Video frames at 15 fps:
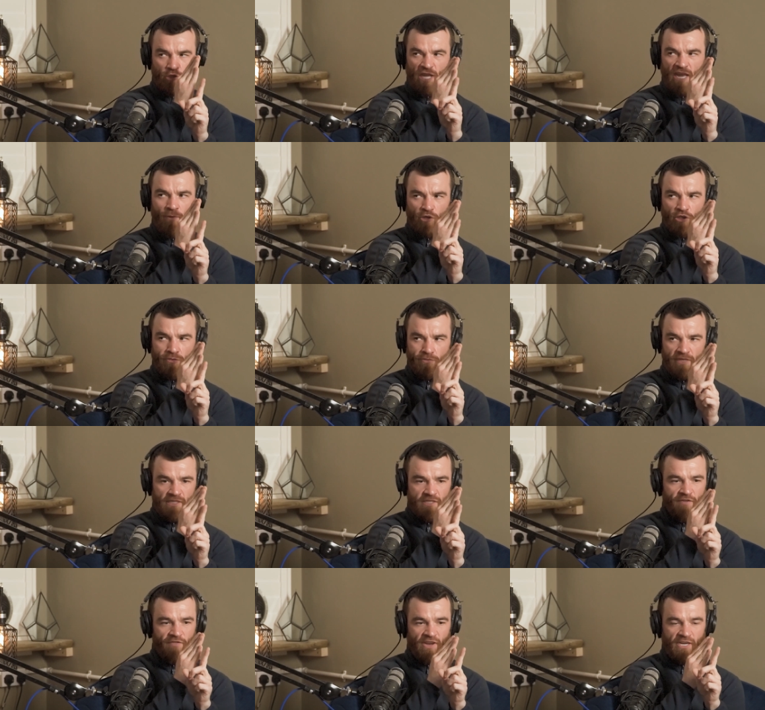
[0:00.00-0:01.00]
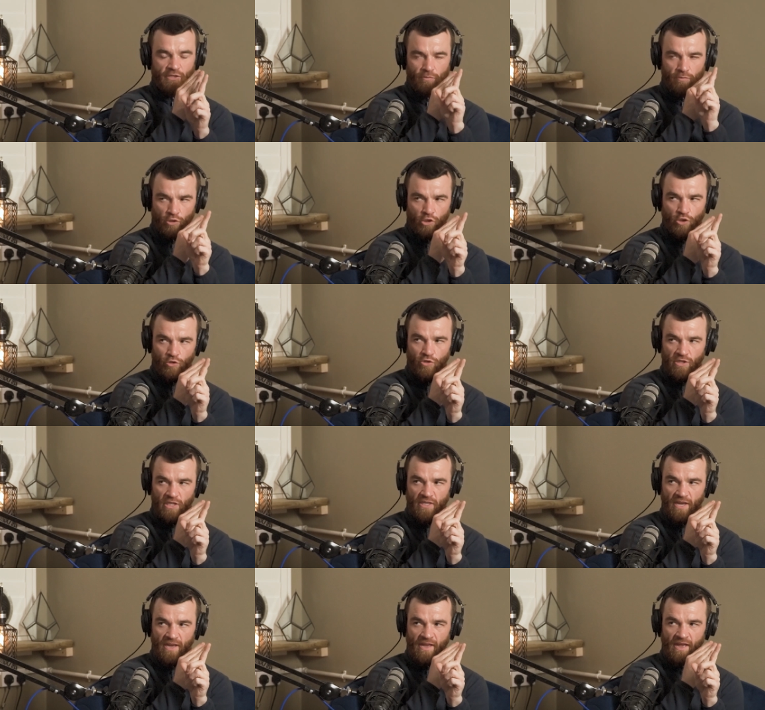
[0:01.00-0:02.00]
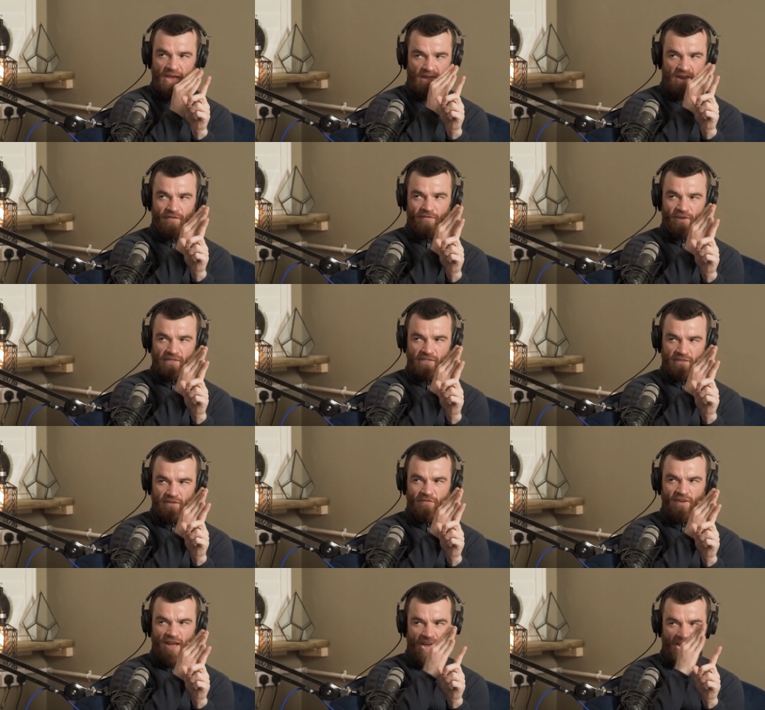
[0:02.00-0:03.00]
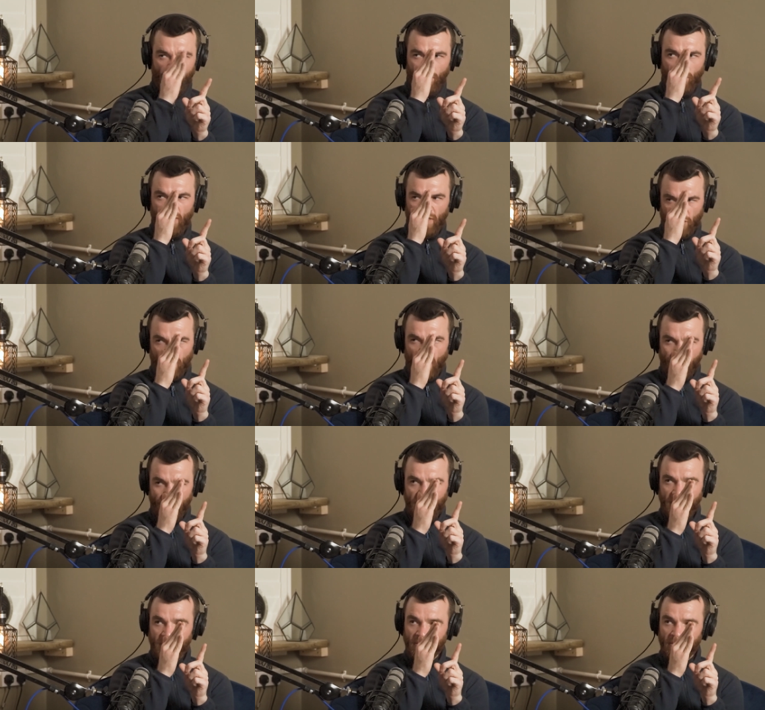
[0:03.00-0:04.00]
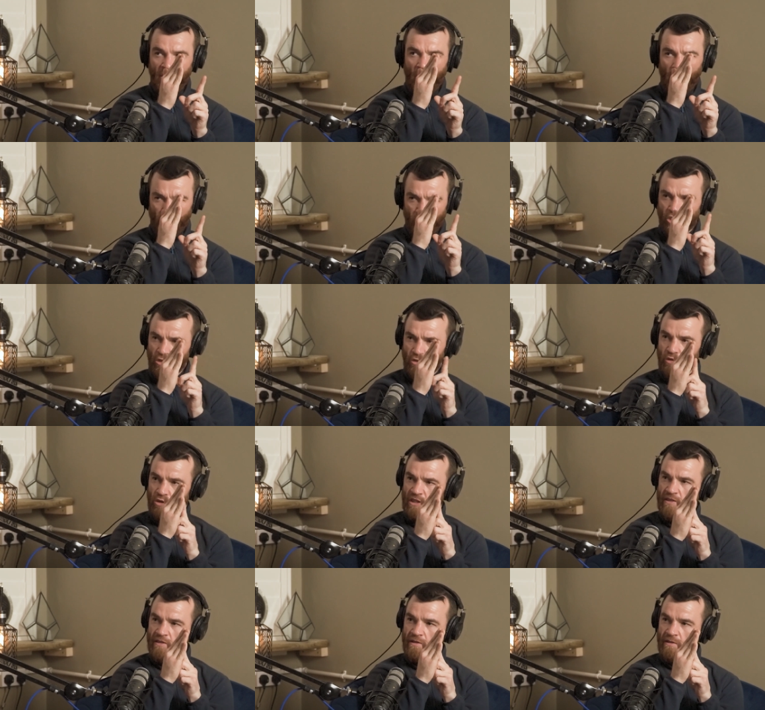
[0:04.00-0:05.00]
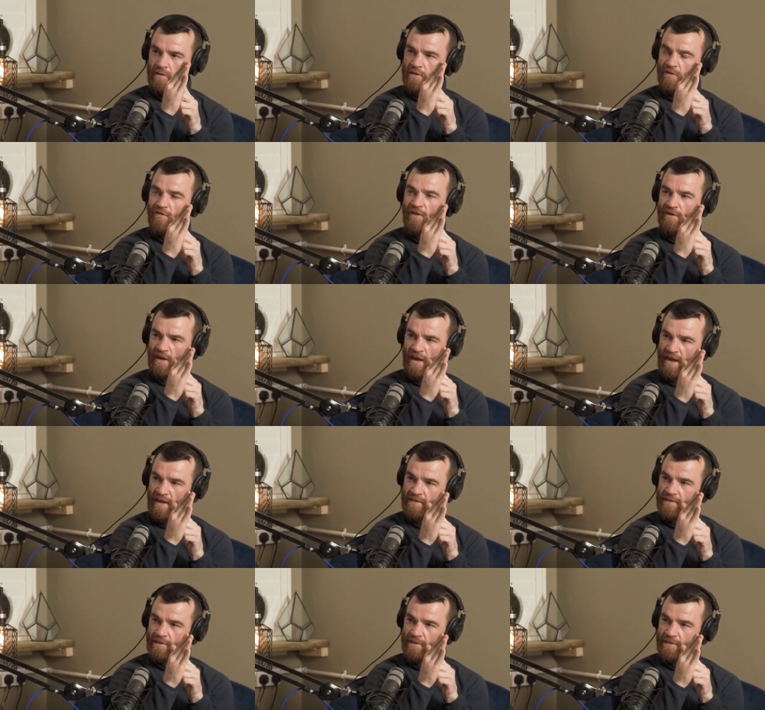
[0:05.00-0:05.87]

So they wanted me to fight on the Sunday, and then fight in the final in the semis on the Tuesday to fit round.